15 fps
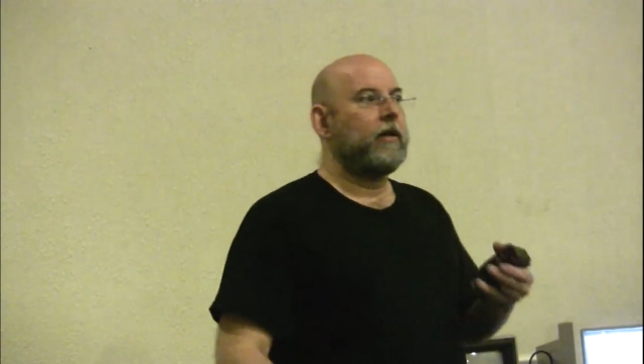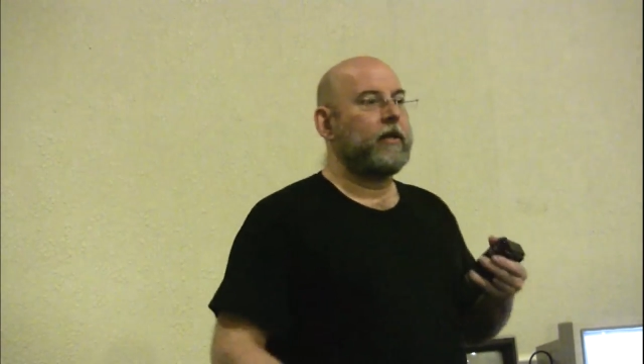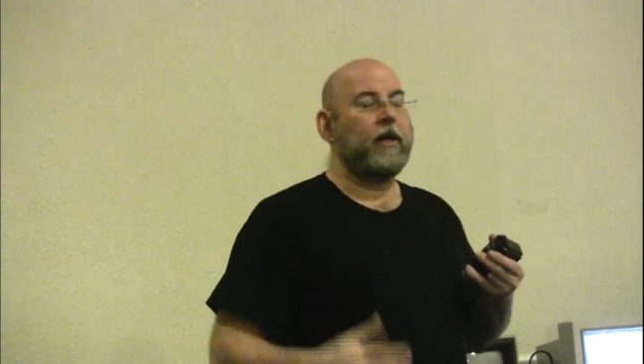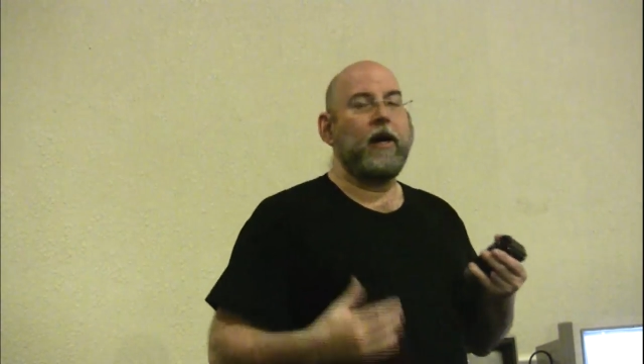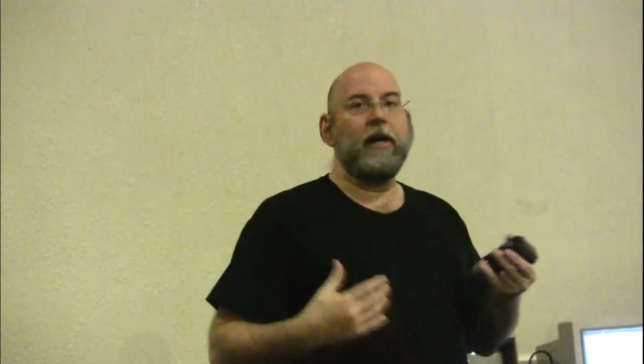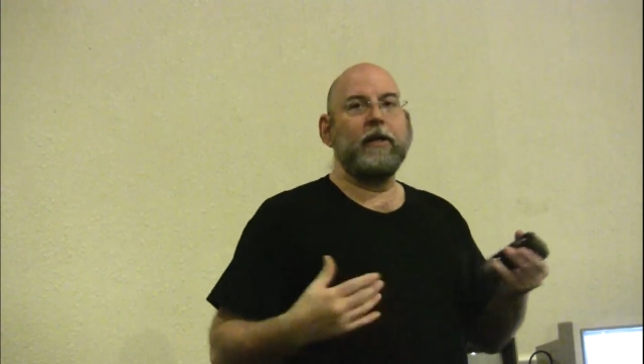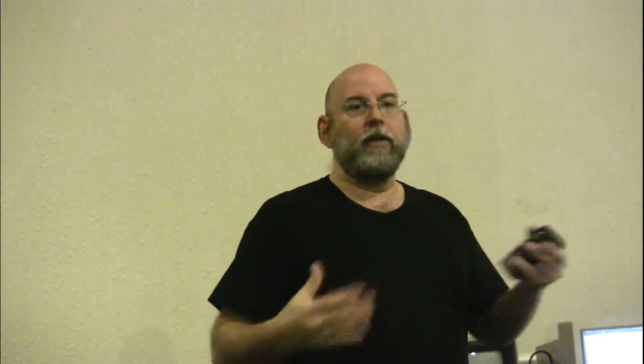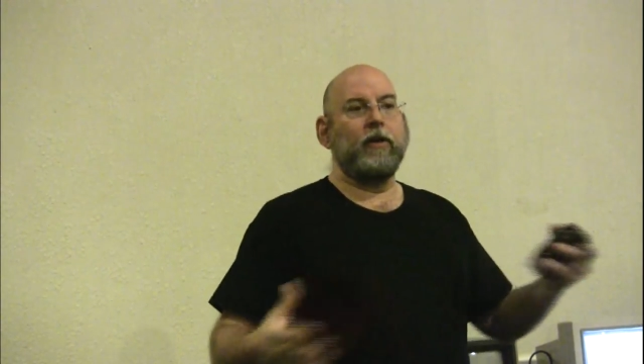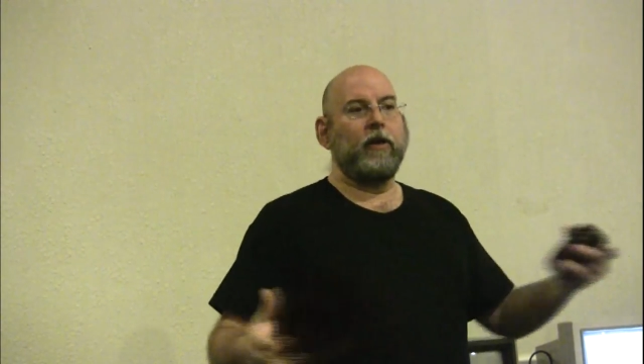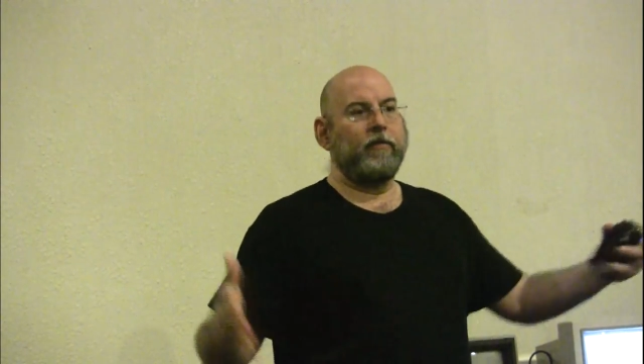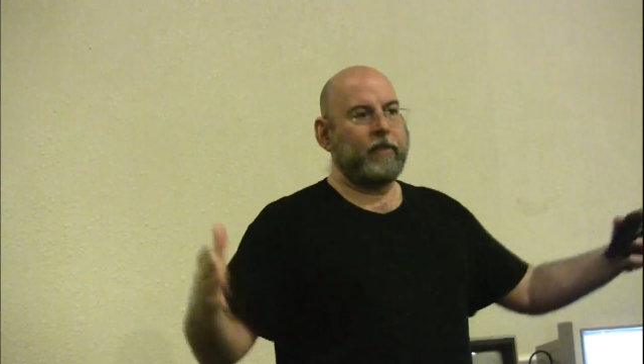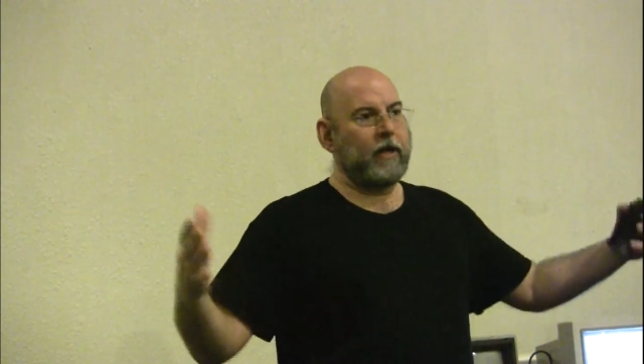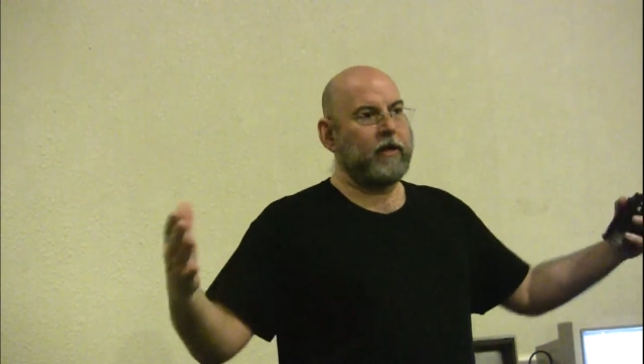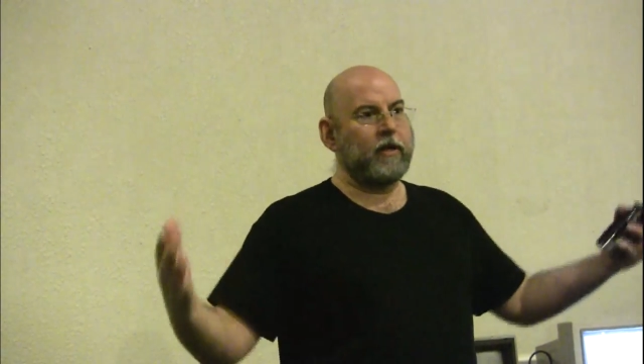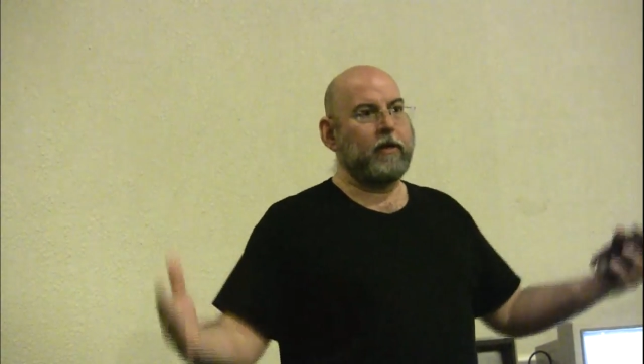that I know
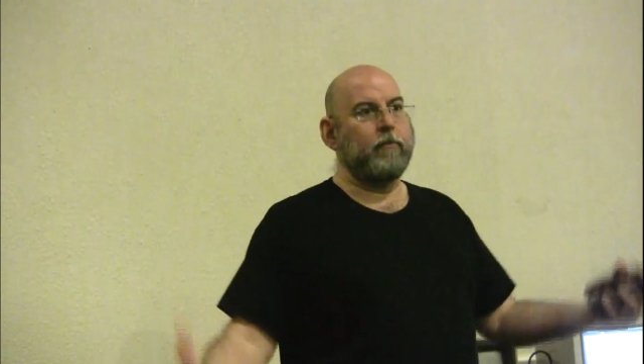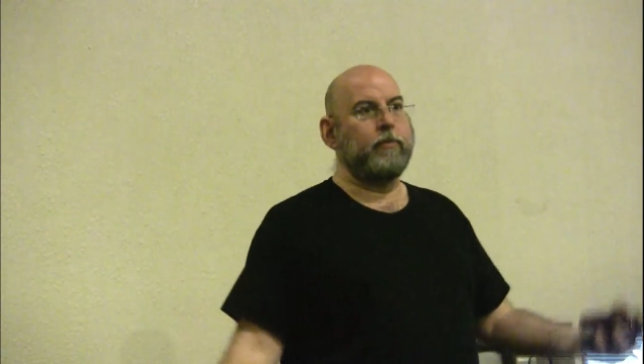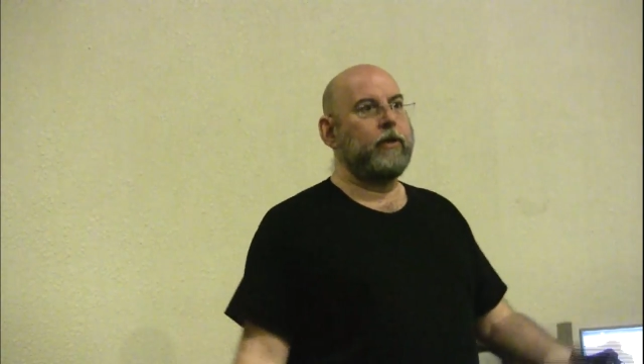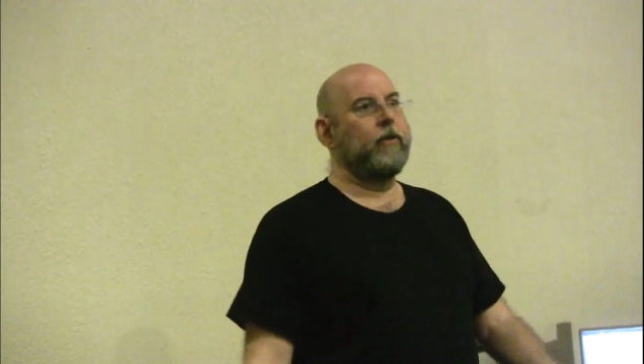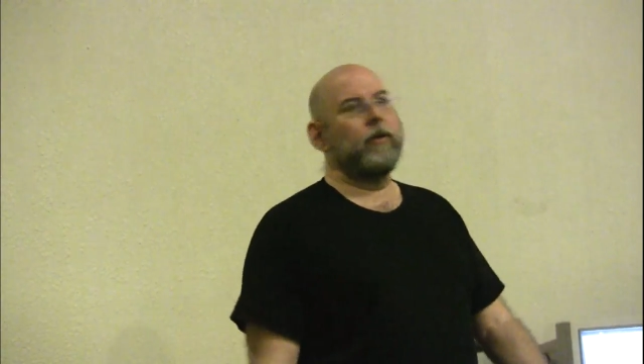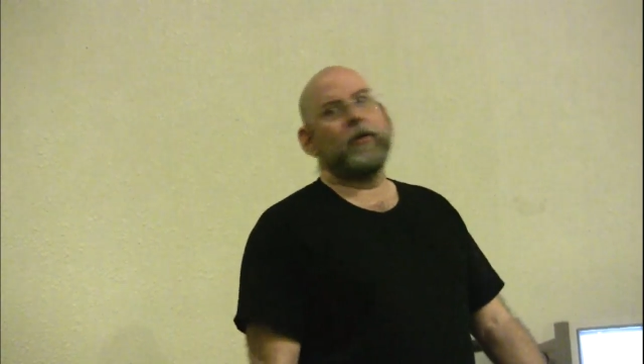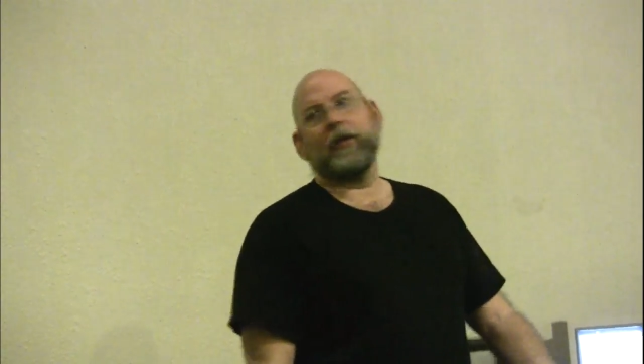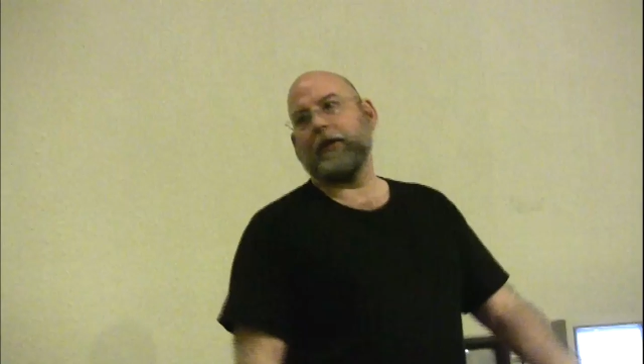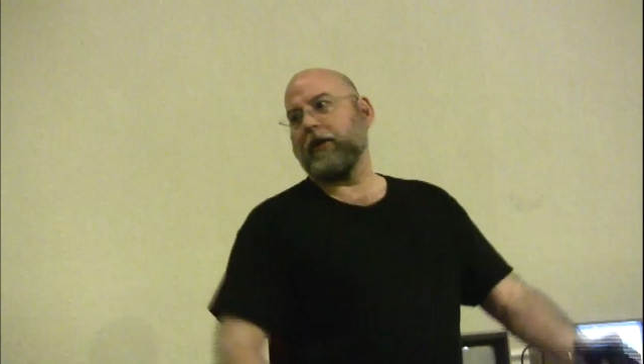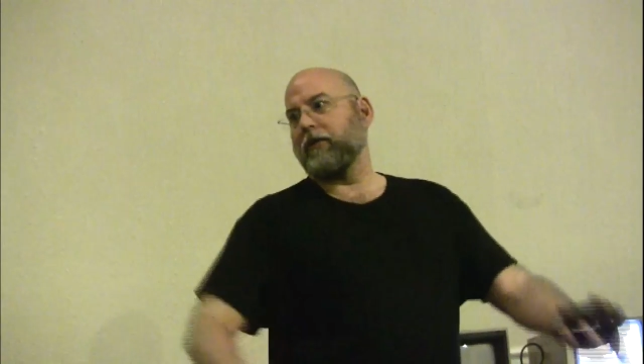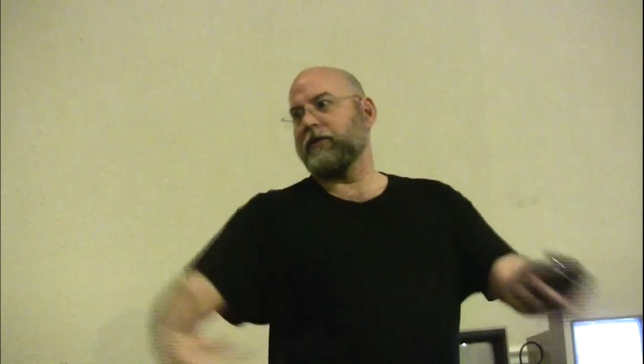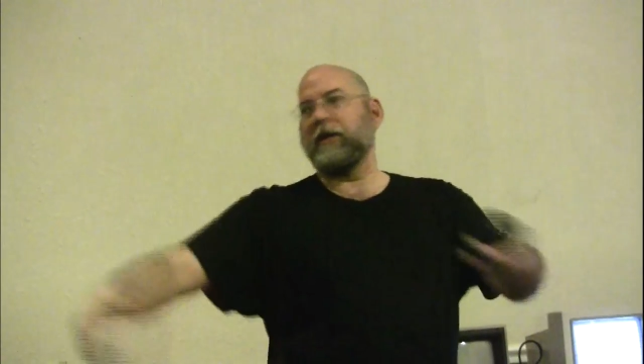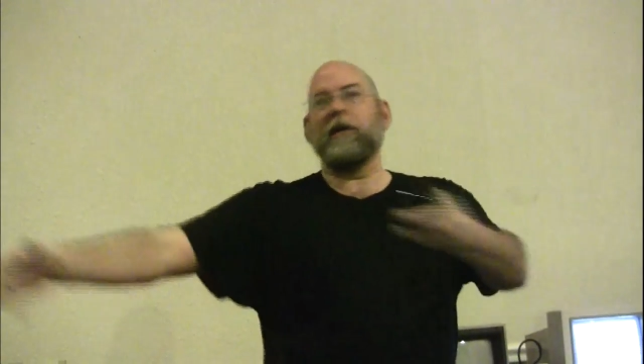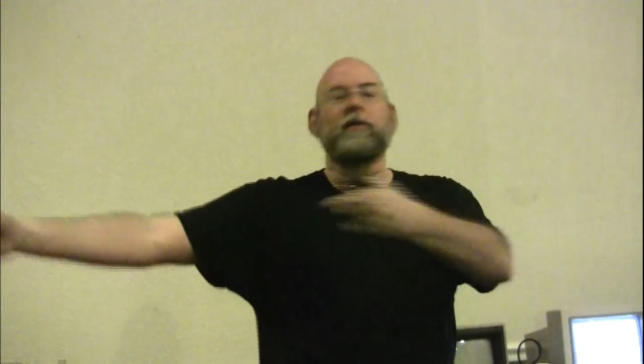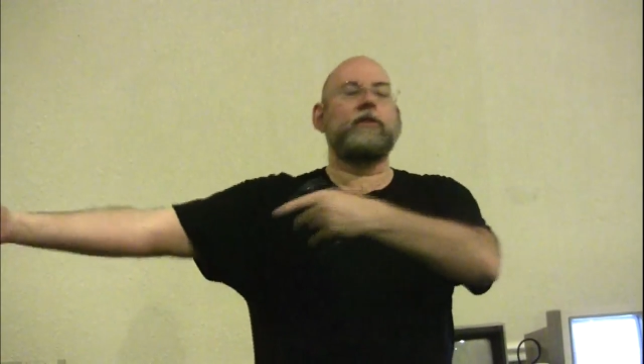of that a computer that
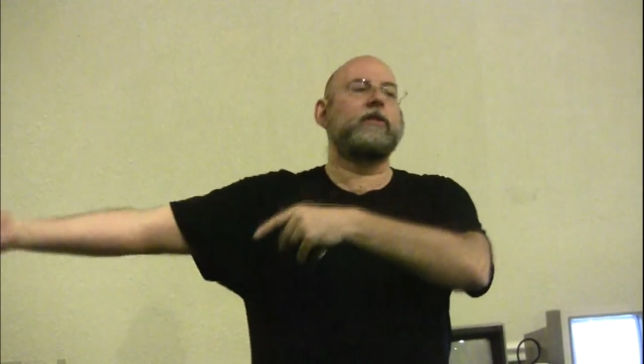goes out